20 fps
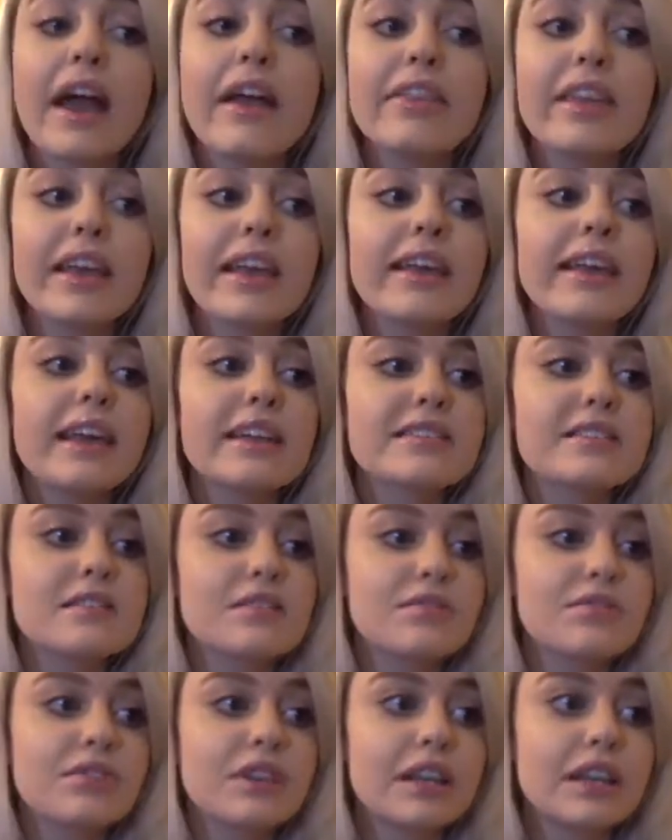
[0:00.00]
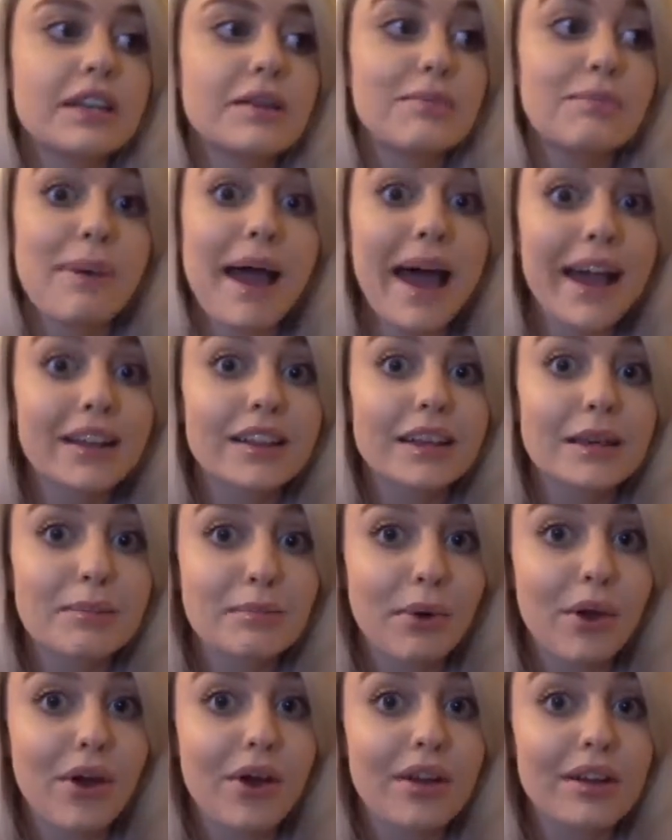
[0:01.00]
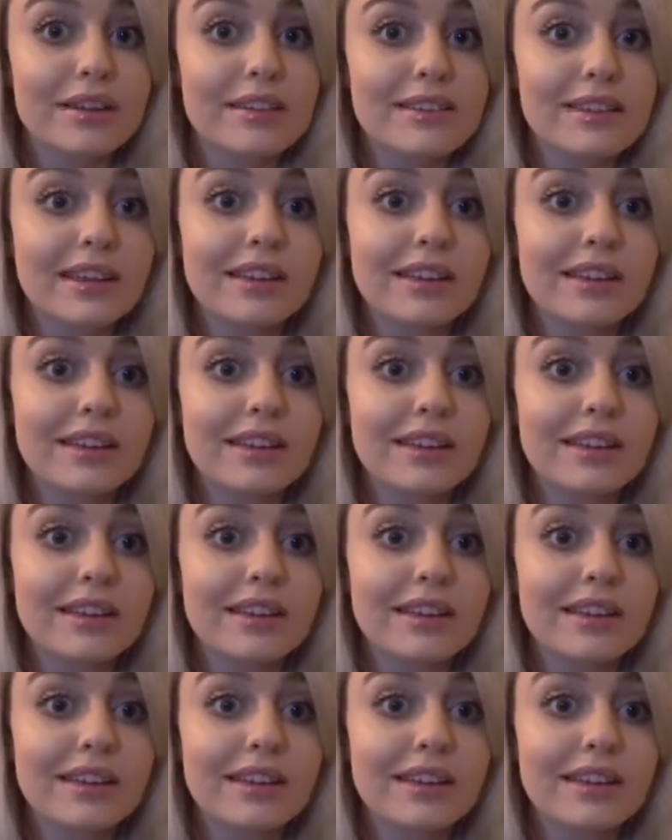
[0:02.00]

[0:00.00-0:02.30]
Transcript: and they can get severely badly burned,